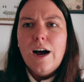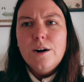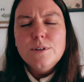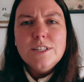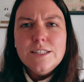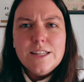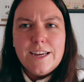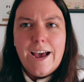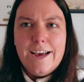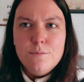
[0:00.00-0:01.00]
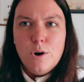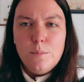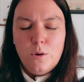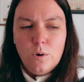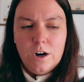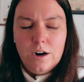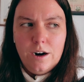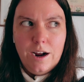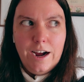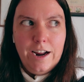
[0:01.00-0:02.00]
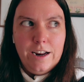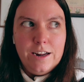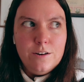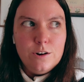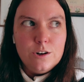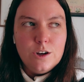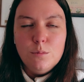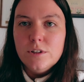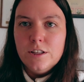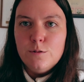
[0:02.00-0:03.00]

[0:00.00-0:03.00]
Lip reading: I really like had a moment where I completely